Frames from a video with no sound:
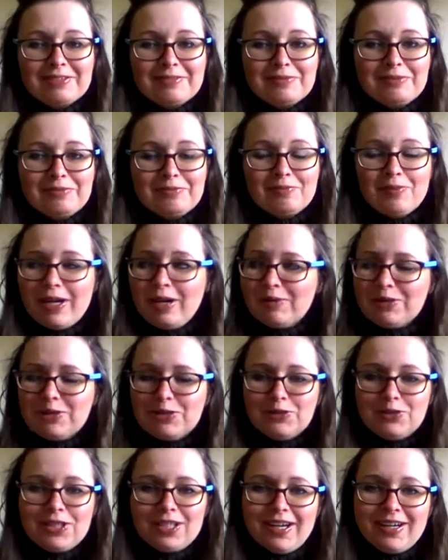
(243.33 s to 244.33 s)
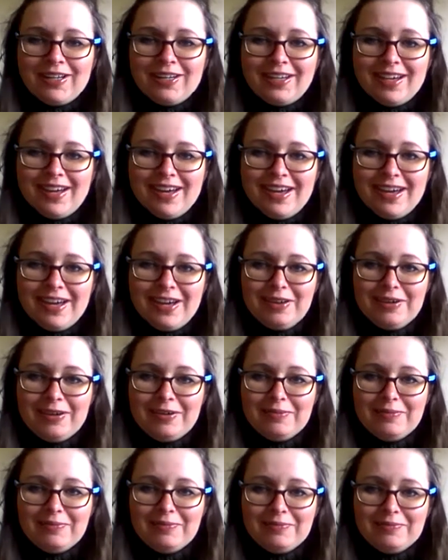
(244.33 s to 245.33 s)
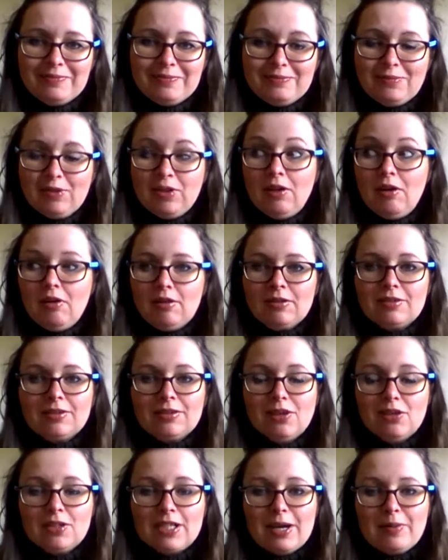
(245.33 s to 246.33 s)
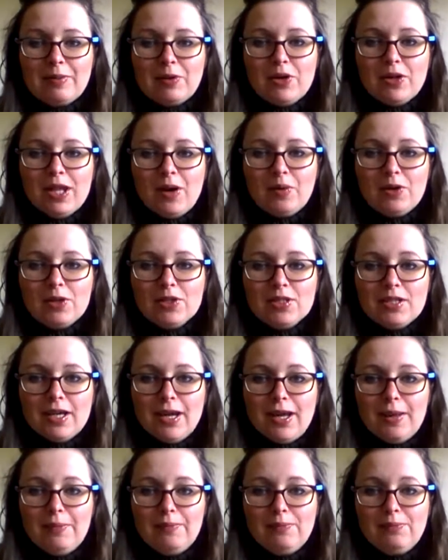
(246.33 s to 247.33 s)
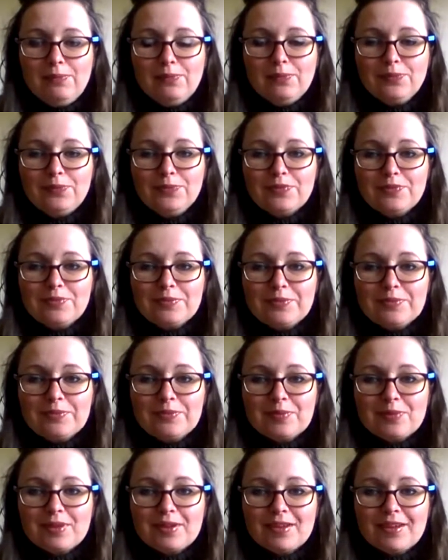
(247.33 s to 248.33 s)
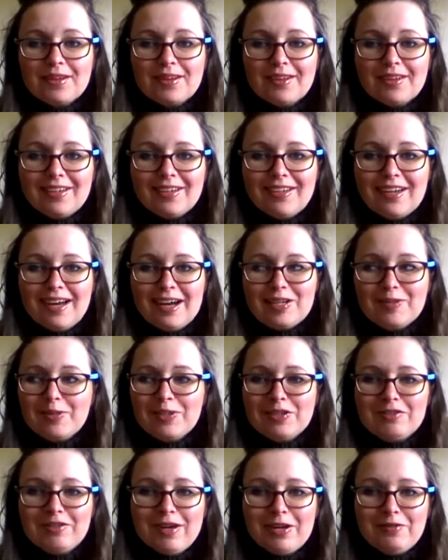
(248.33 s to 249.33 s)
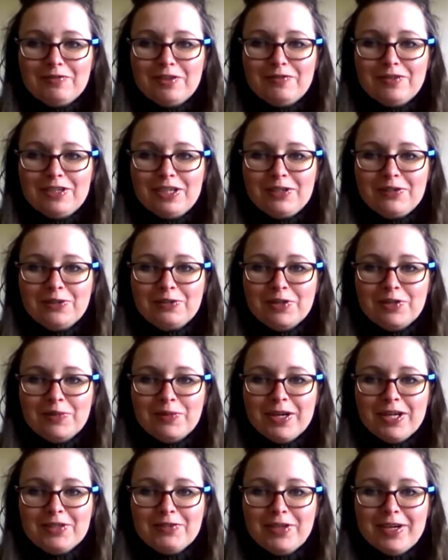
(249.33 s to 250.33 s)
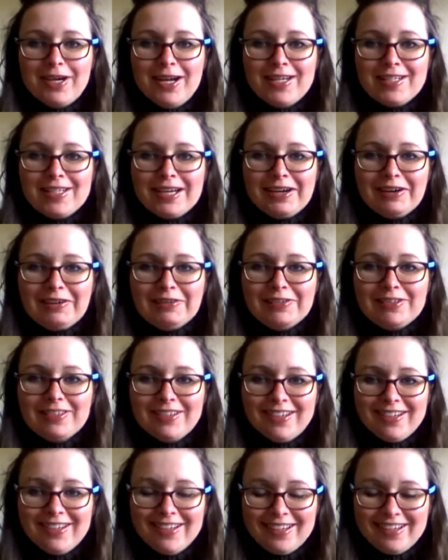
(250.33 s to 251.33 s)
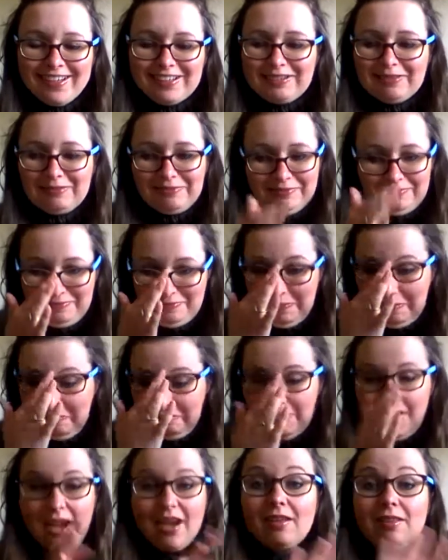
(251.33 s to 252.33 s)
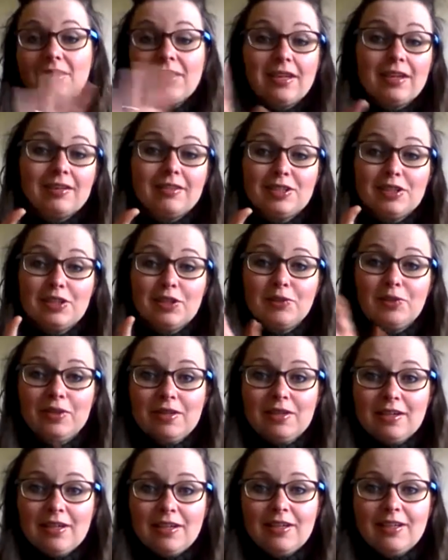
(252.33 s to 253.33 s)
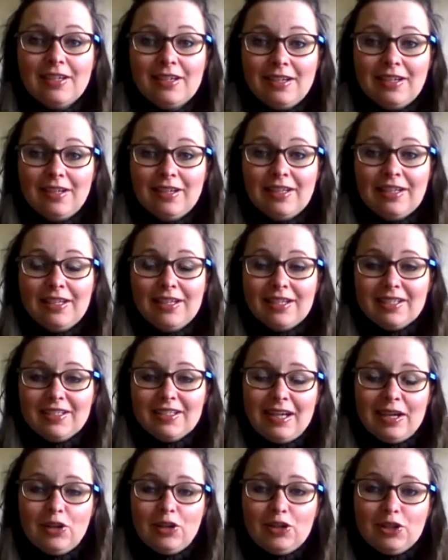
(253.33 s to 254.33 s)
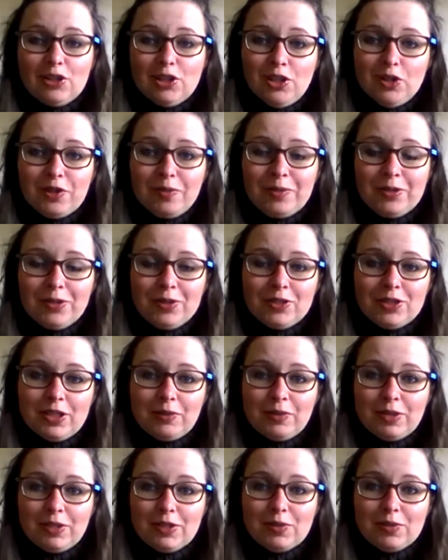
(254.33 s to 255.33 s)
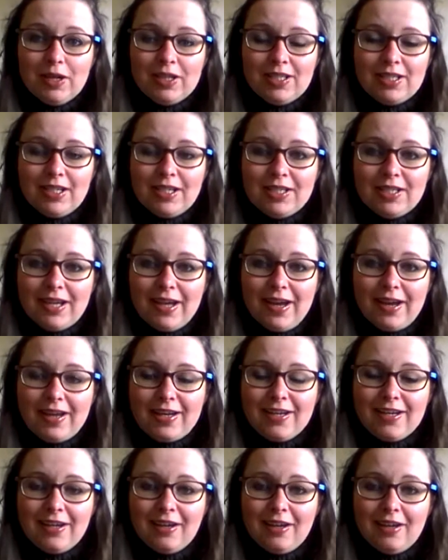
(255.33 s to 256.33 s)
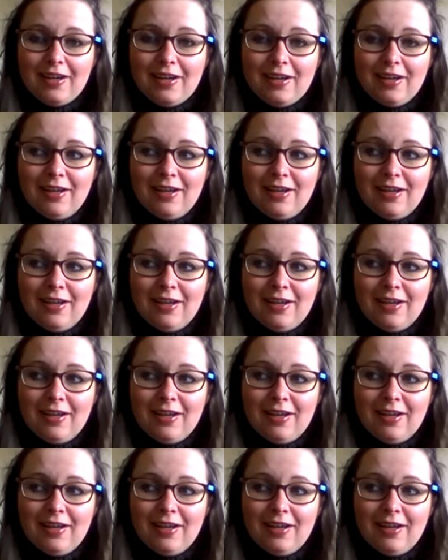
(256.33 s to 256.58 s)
When I was studying, a long time ago that was, it asked me to write 1,500 words for an essay on anything to do with psychology or criminology, which is what I did, and